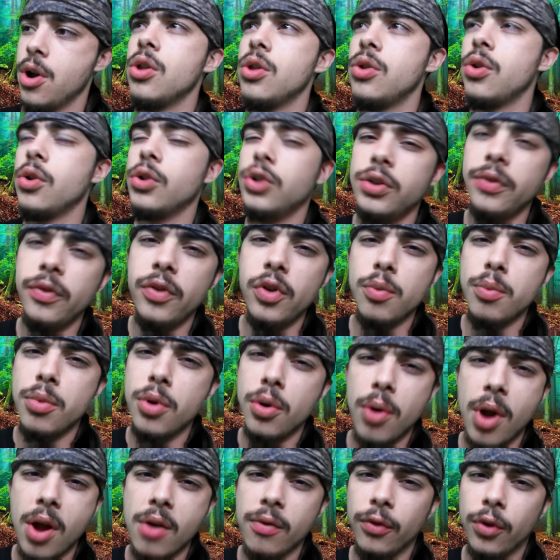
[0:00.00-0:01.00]
Those of you who've
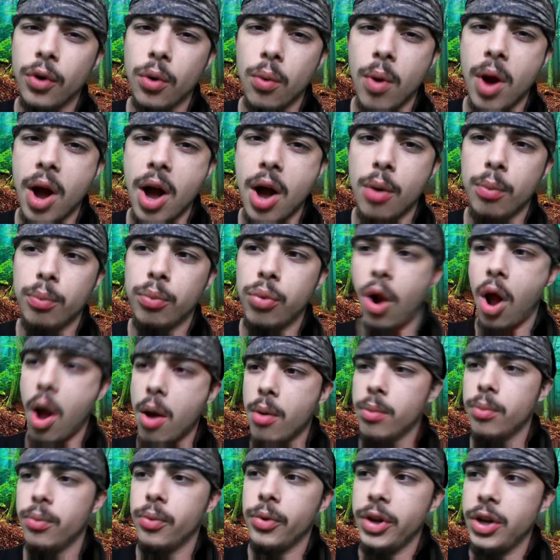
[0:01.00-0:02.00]
been around for a while
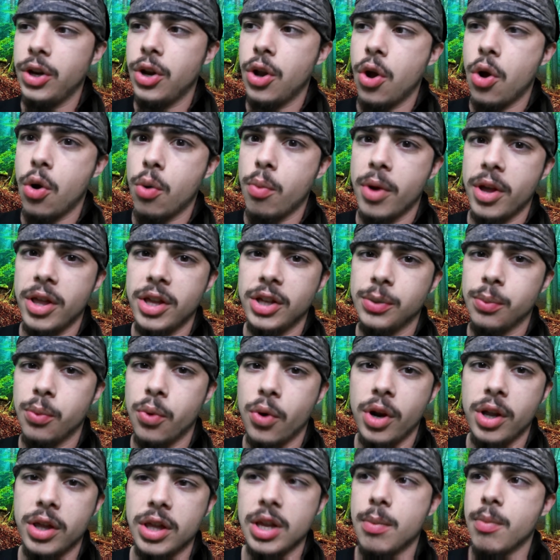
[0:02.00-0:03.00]
probably know by this
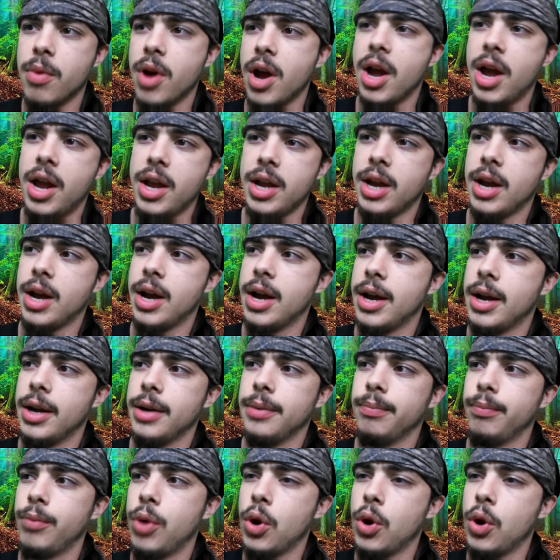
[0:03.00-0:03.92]
point that my